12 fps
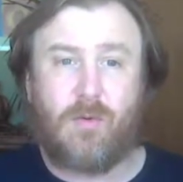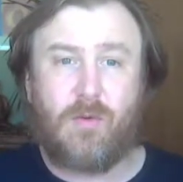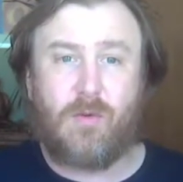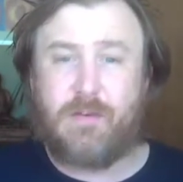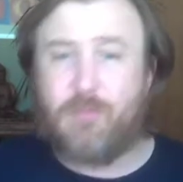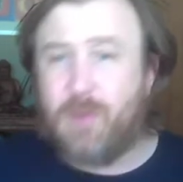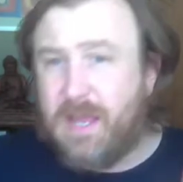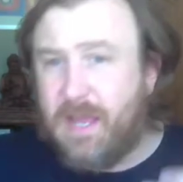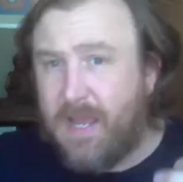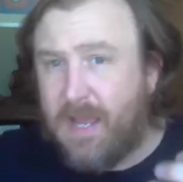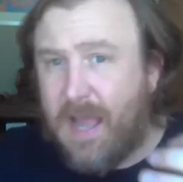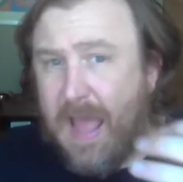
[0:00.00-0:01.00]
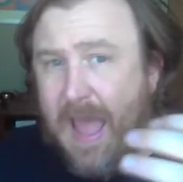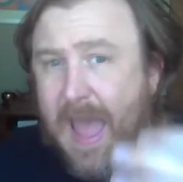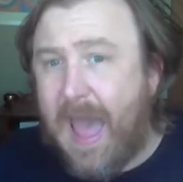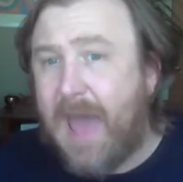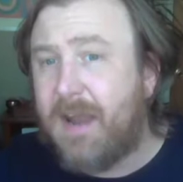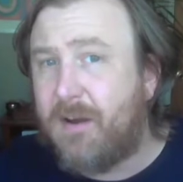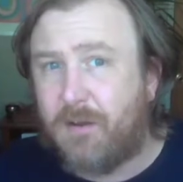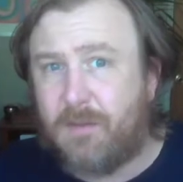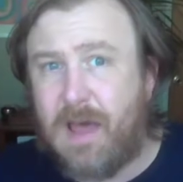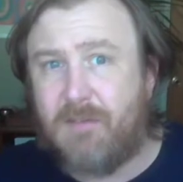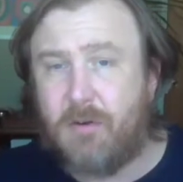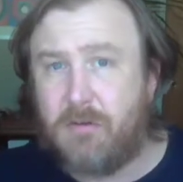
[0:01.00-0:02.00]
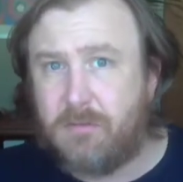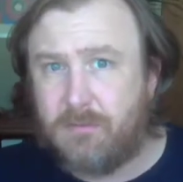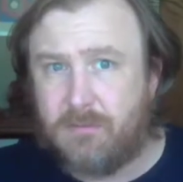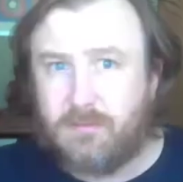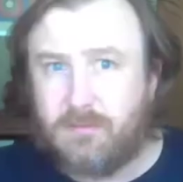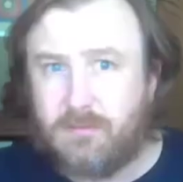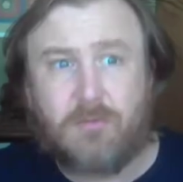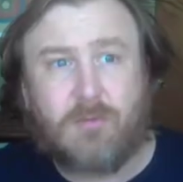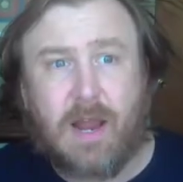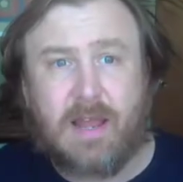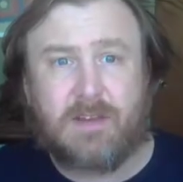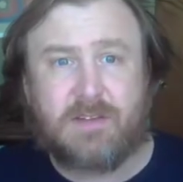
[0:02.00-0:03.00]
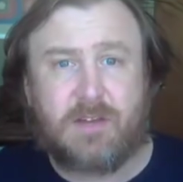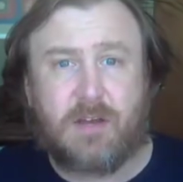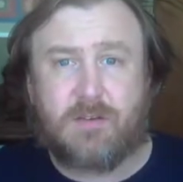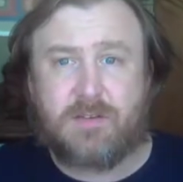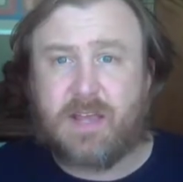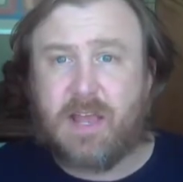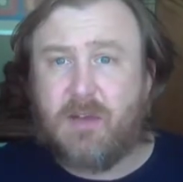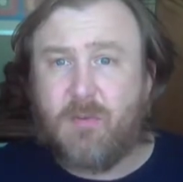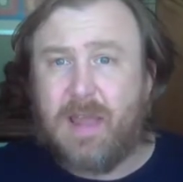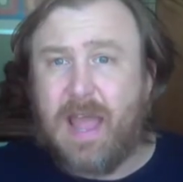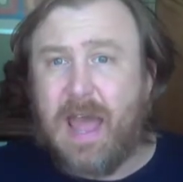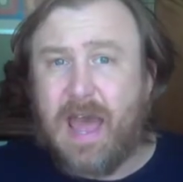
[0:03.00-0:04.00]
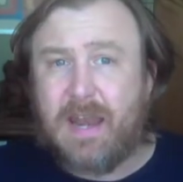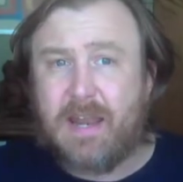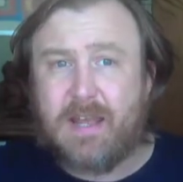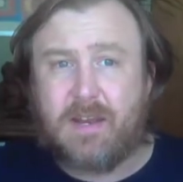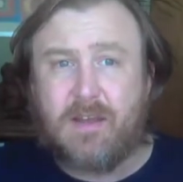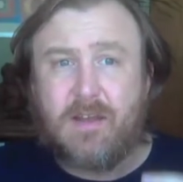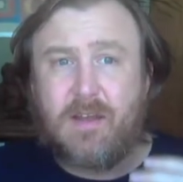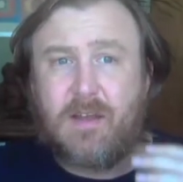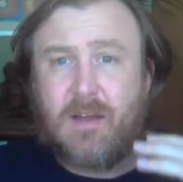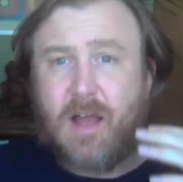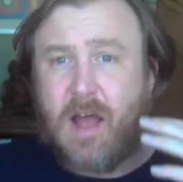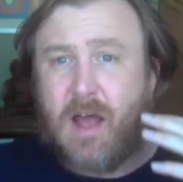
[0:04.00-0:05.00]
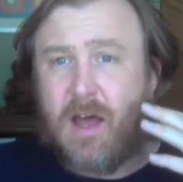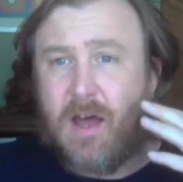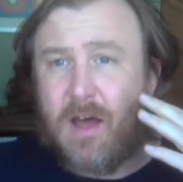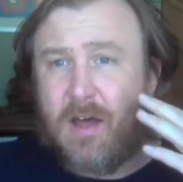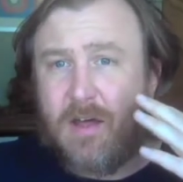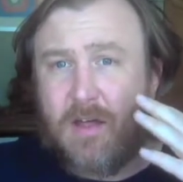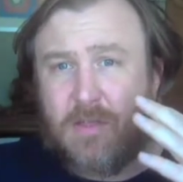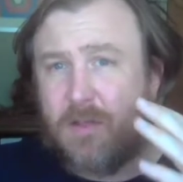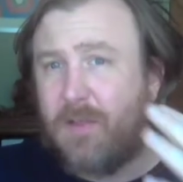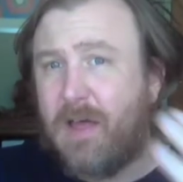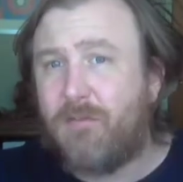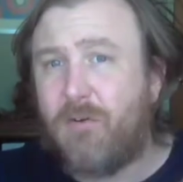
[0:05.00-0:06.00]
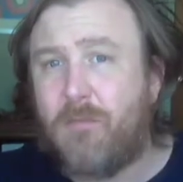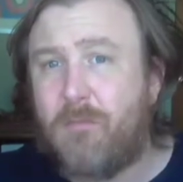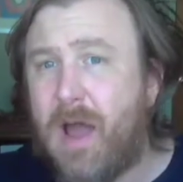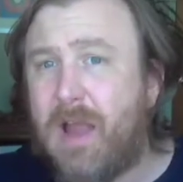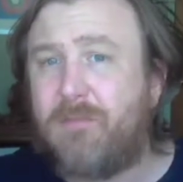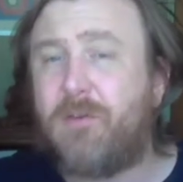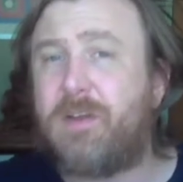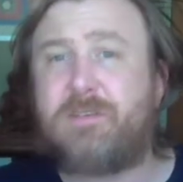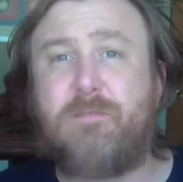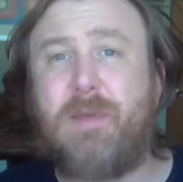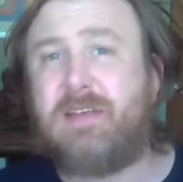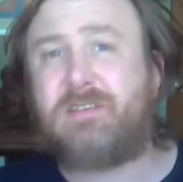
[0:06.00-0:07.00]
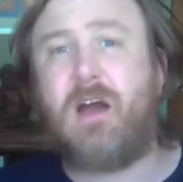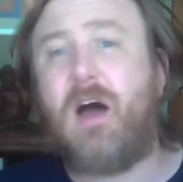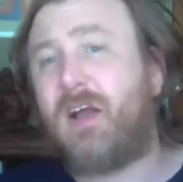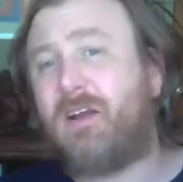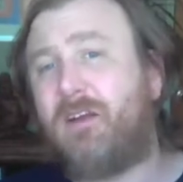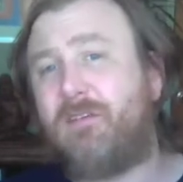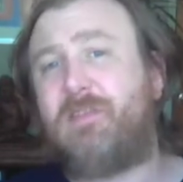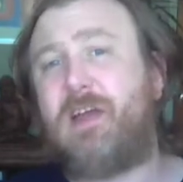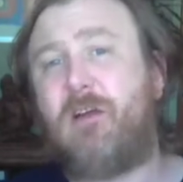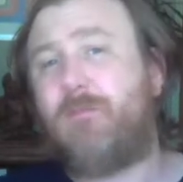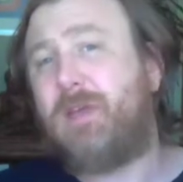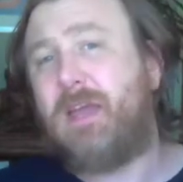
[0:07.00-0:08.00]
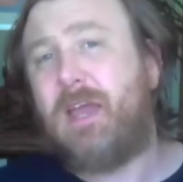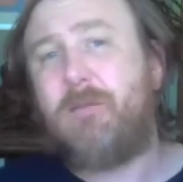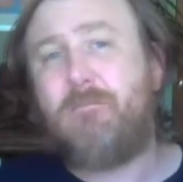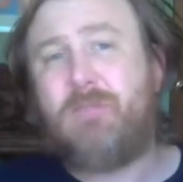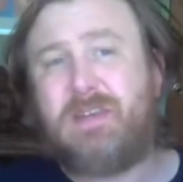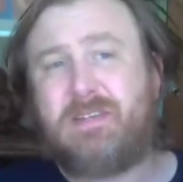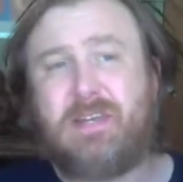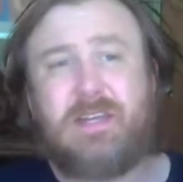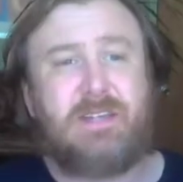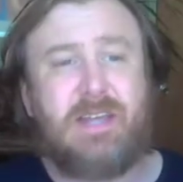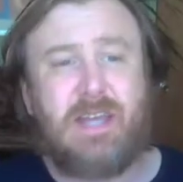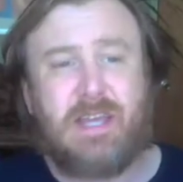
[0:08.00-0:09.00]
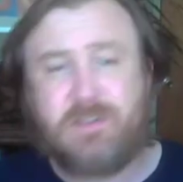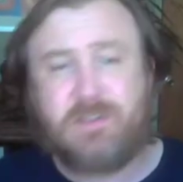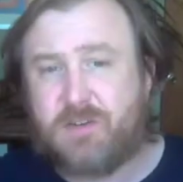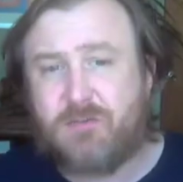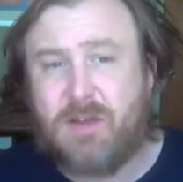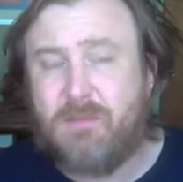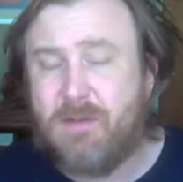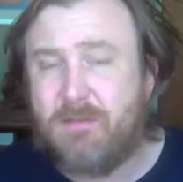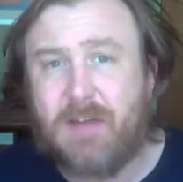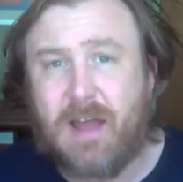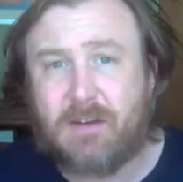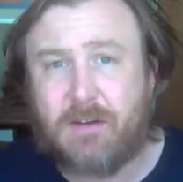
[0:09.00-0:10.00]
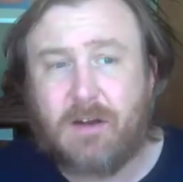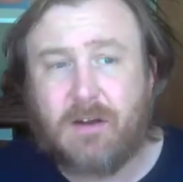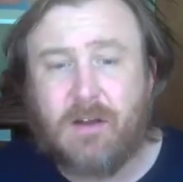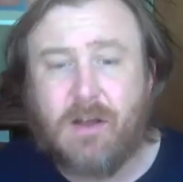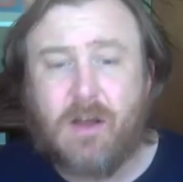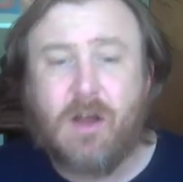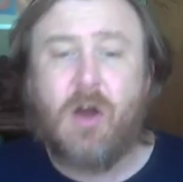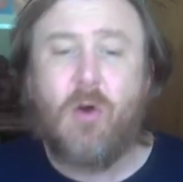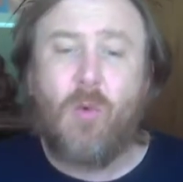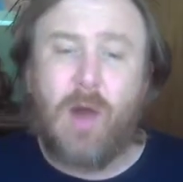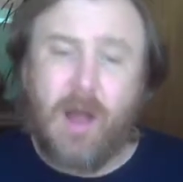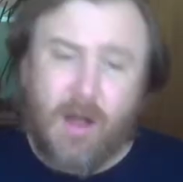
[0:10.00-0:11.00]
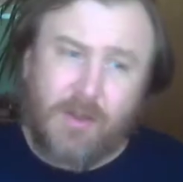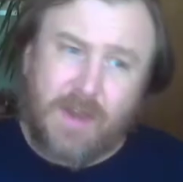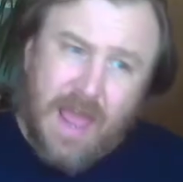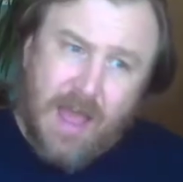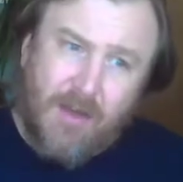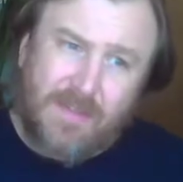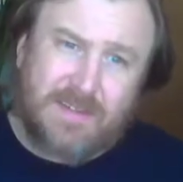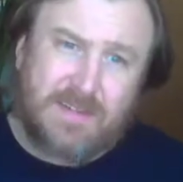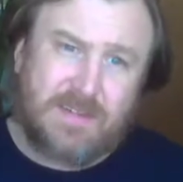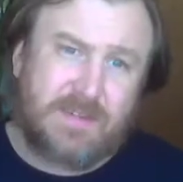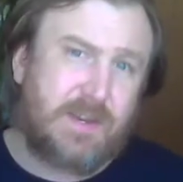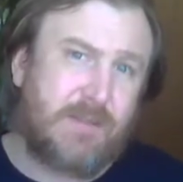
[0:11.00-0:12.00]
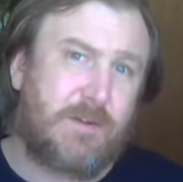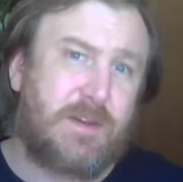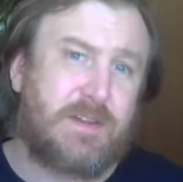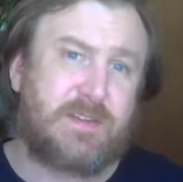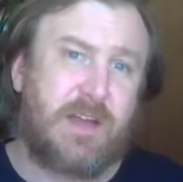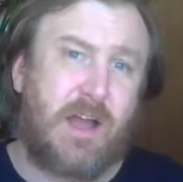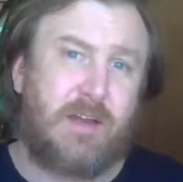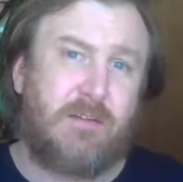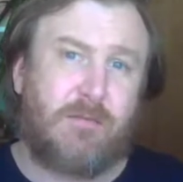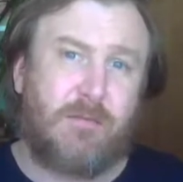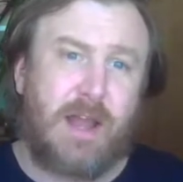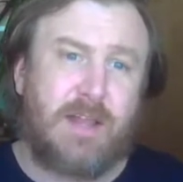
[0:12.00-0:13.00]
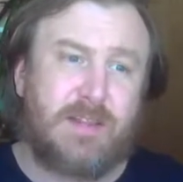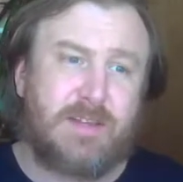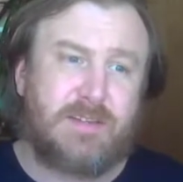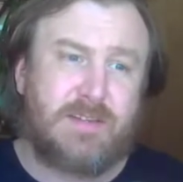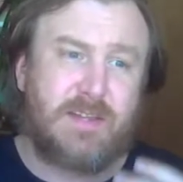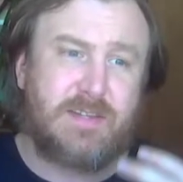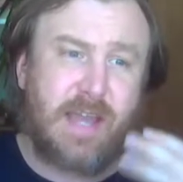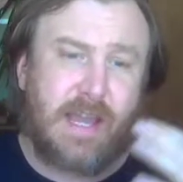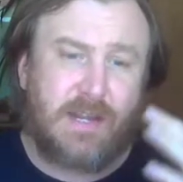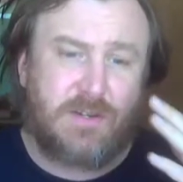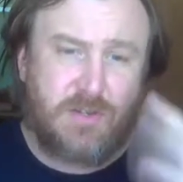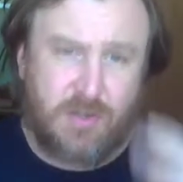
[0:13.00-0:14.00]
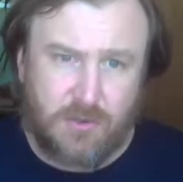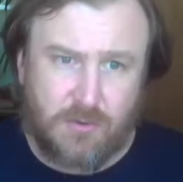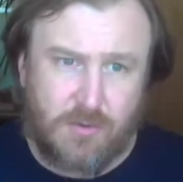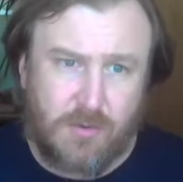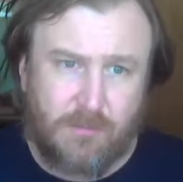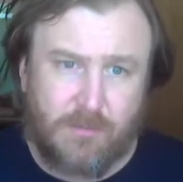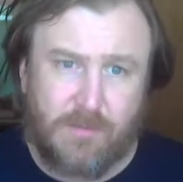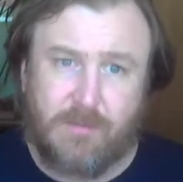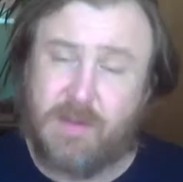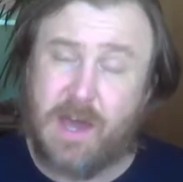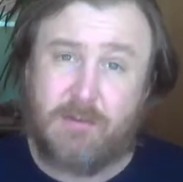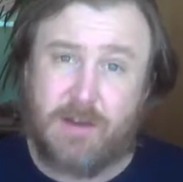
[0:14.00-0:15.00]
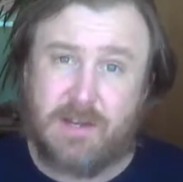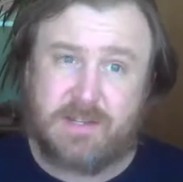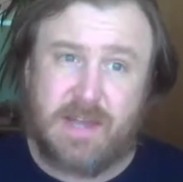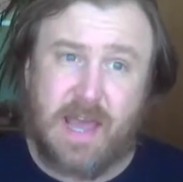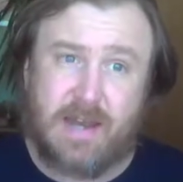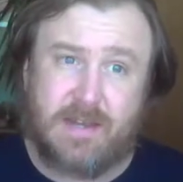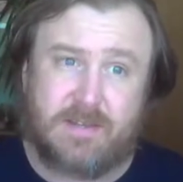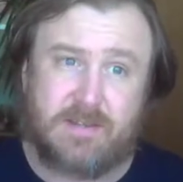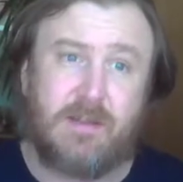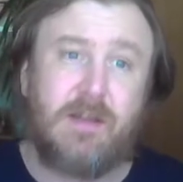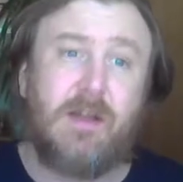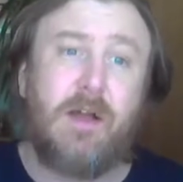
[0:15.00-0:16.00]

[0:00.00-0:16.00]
if we added a level, right? So say we added the level mindfulness-based cognitive therapy, MBCT, to the treatment factor. Well, now this is a different design, right? This is a 2, veteran status,